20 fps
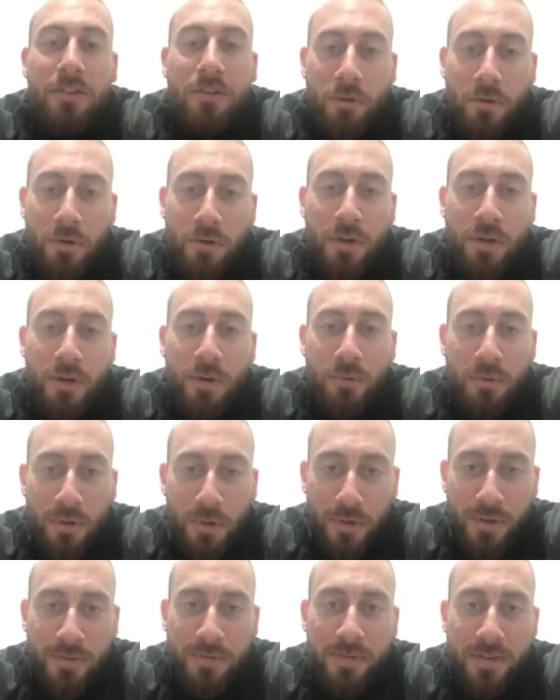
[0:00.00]
those who
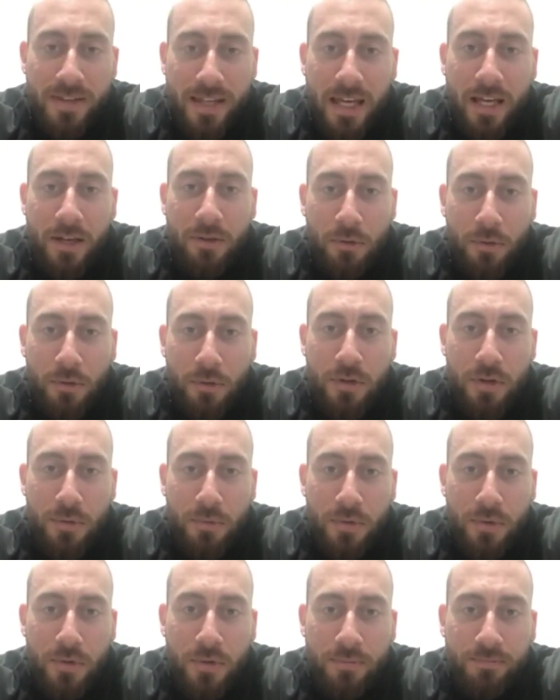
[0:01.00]
know, seek those who
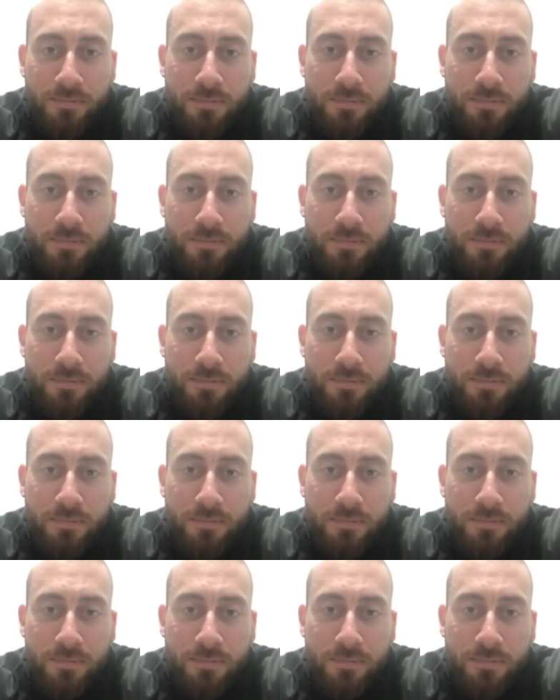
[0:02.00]
know.